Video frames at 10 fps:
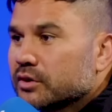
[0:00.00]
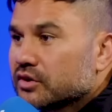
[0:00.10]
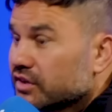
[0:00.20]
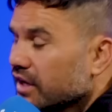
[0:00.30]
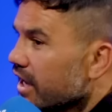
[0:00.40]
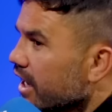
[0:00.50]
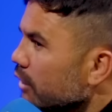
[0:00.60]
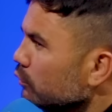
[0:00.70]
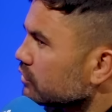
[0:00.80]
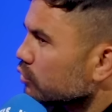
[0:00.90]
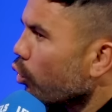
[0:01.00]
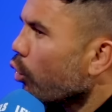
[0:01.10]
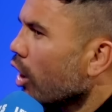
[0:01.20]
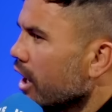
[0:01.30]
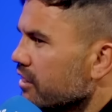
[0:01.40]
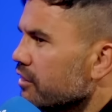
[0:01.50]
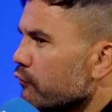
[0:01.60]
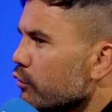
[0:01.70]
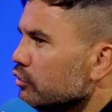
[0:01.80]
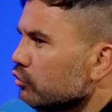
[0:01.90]
Because he was quiet the
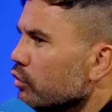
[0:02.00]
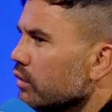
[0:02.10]
first 2